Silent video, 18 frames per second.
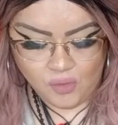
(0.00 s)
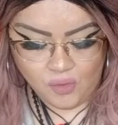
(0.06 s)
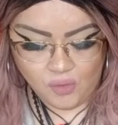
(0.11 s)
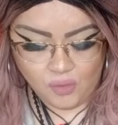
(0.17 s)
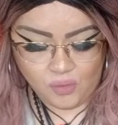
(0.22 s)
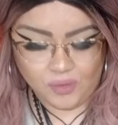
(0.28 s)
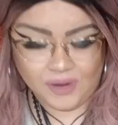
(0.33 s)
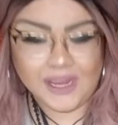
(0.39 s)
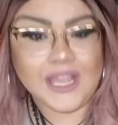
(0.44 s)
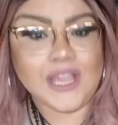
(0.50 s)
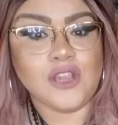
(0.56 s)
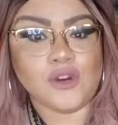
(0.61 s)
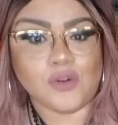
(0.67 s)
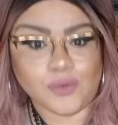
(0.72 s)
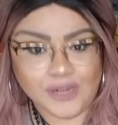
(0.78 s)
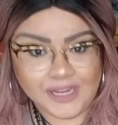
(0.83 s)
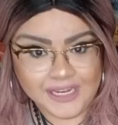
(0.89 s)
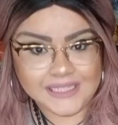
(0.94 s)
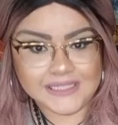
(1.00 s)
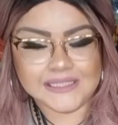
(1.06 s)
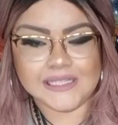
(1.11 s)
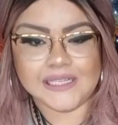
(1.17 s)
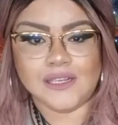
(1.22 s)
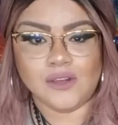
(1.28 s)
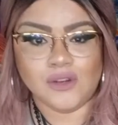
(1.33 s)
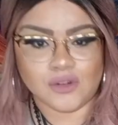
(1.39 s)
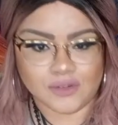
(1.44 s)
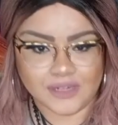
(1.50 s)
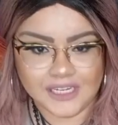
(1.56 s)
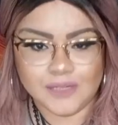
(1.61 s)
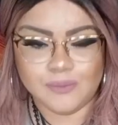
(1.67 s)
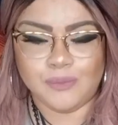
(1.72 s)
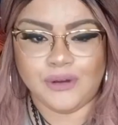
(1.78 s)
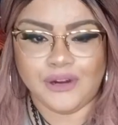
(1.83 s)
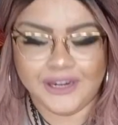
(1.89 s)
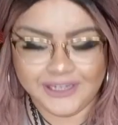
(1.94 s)
or a great, great
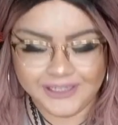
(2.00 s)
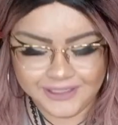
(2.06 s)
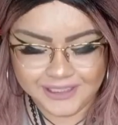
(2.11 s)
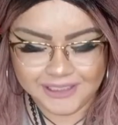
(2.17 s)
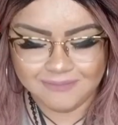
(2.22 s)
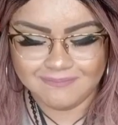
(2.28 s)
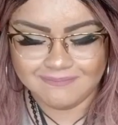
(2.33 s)
partner